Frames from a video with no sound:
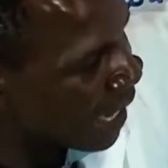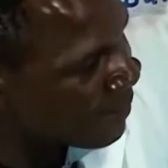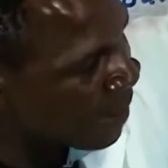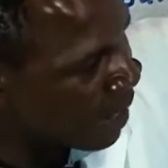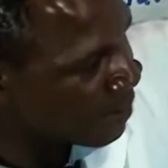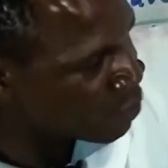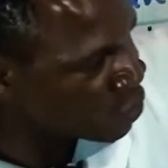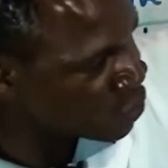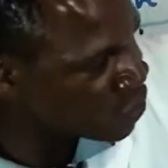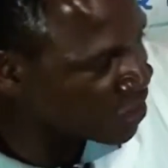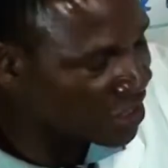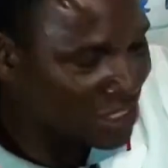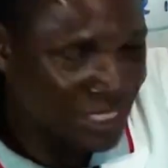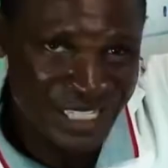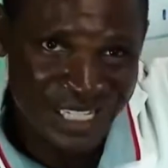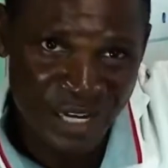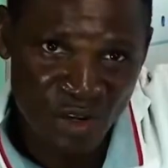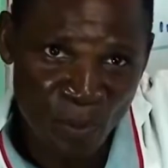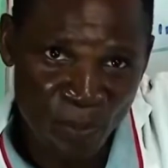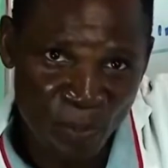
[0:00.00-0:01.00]
total time
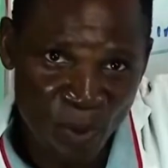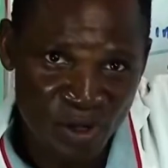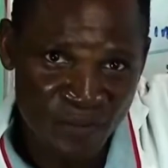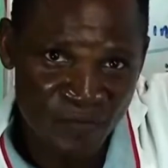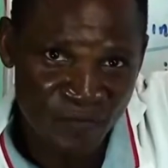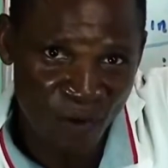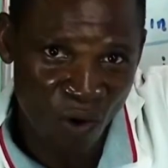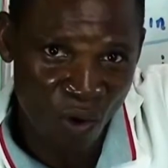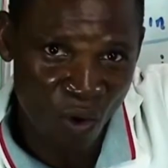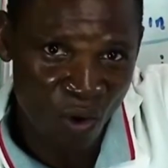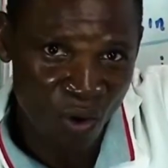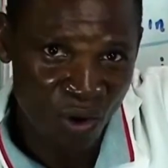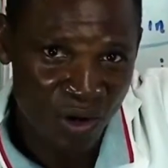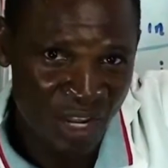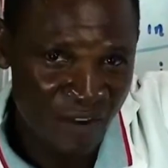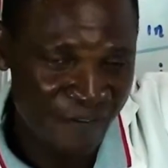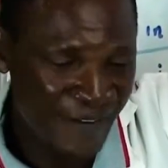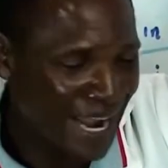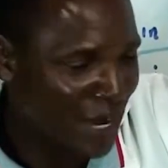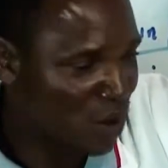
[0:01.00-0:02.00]
I'm using is
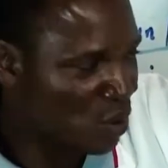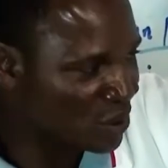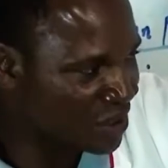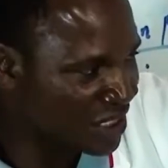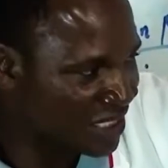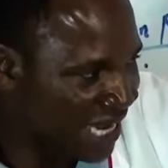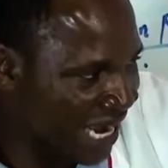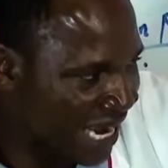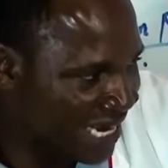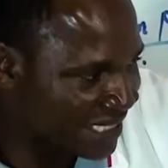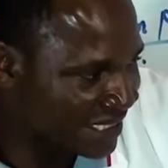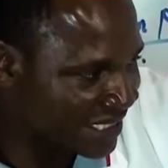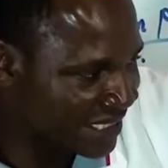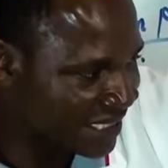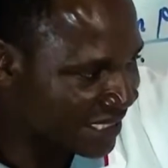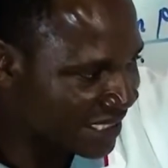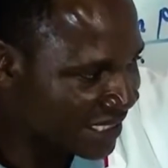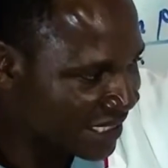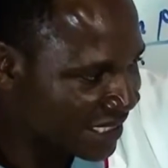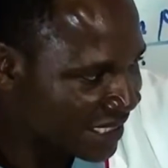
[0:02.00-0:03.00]
0.4. If I
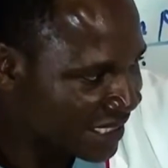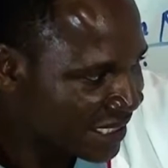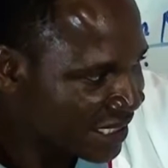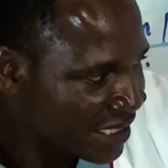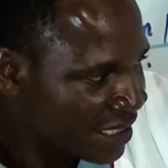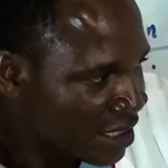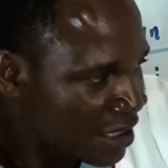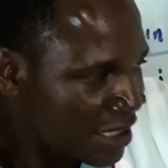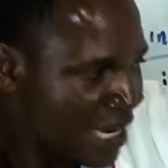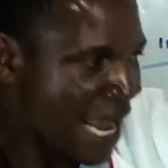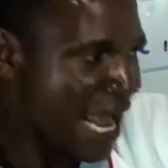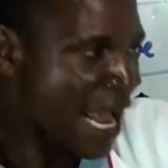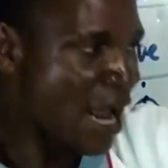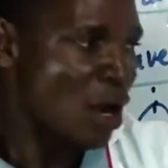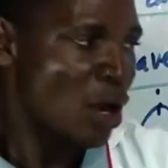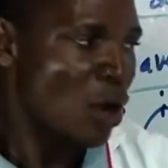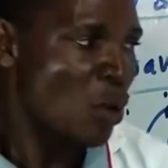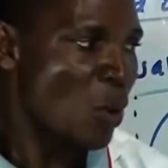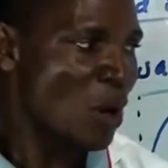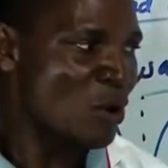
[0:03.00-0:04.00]
consider it,
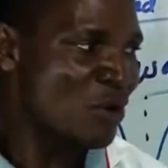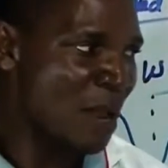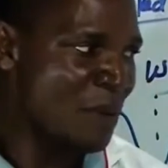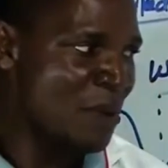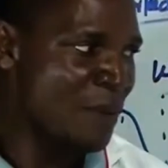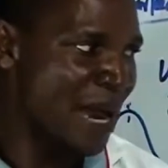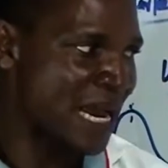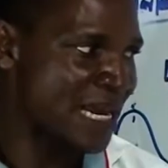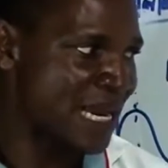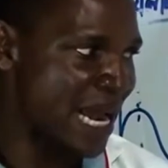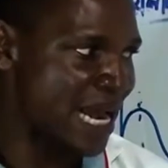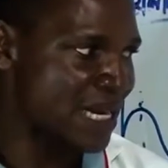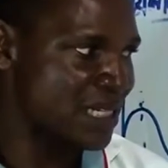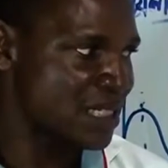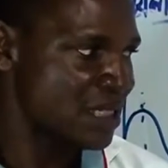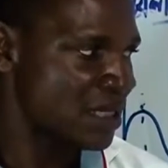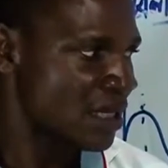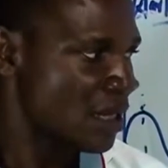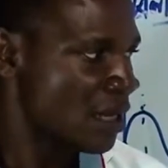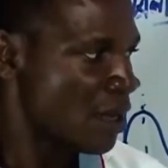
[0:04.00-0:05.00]
then what do I
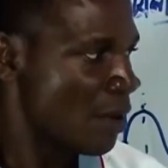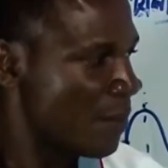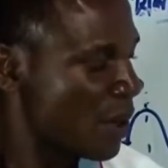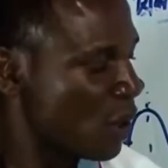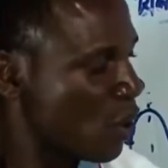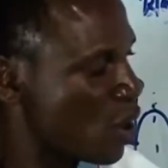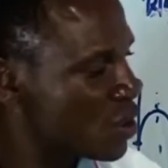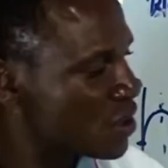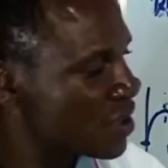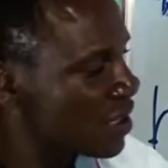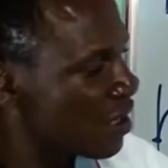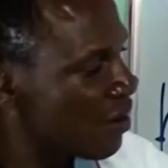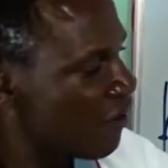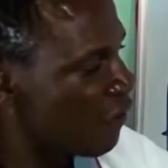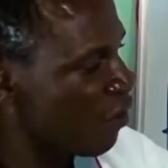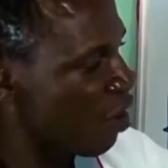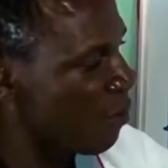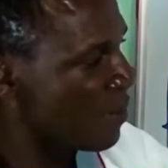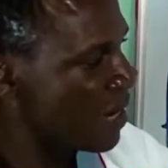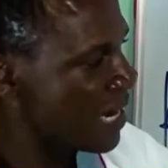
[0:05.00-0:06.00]
mean by that?
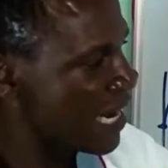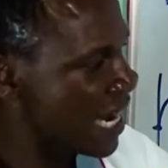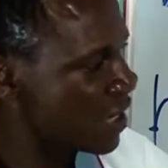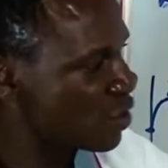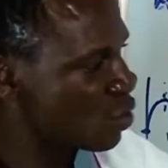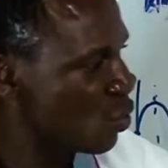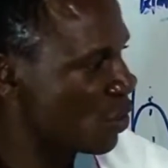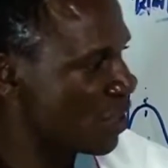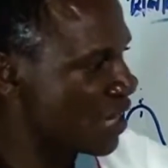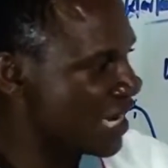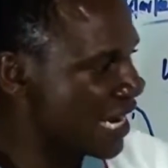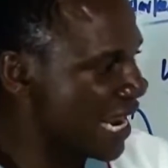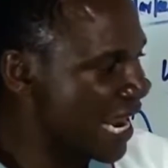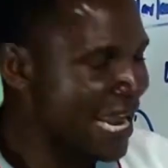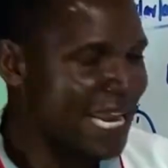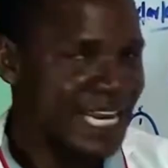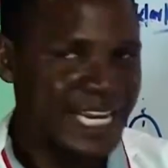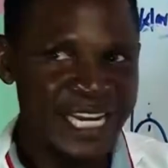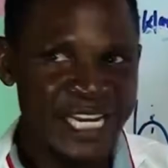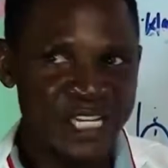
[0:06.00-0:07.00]
Because from
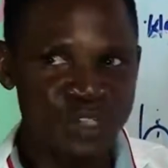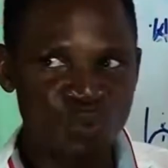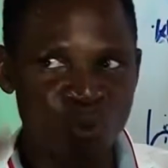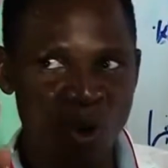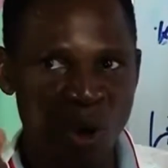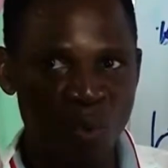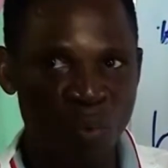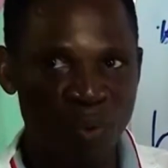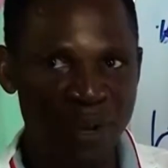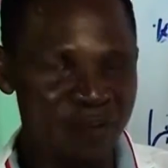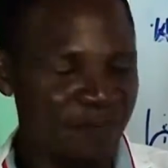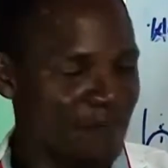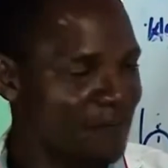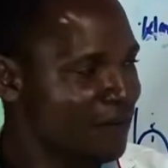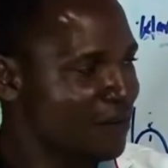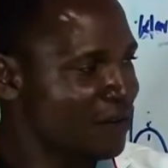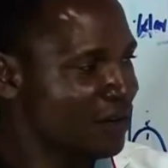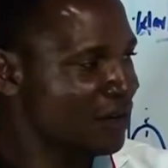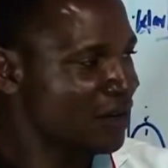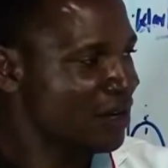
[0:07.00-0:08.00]
ear to ear is
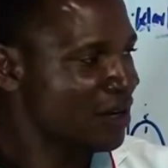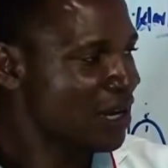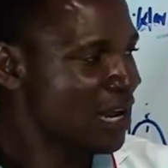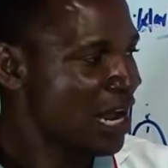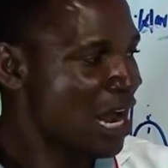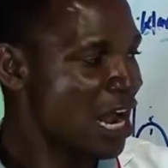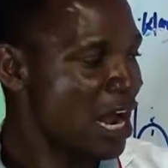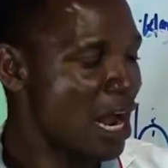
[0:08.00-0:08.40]
one wave,